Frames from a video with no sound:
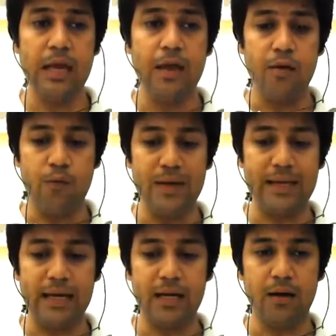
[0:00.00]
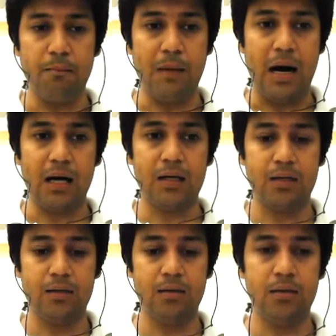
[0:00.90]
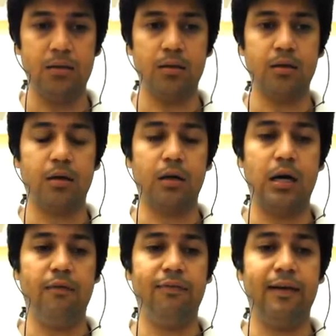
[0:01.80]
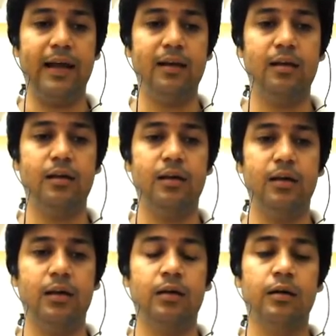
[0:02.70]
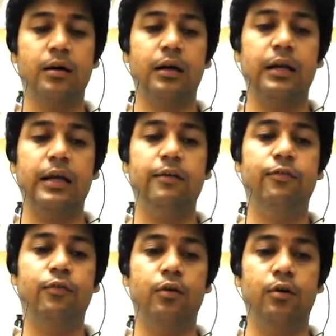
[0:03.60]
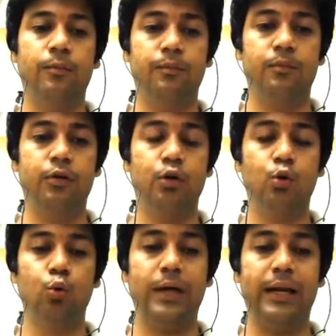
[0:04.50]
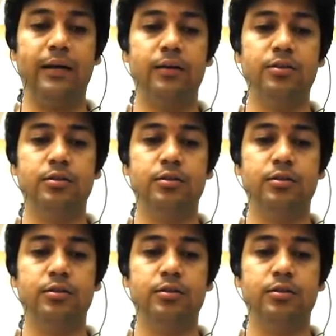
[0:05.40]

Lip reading: we can mark a flag if two characters,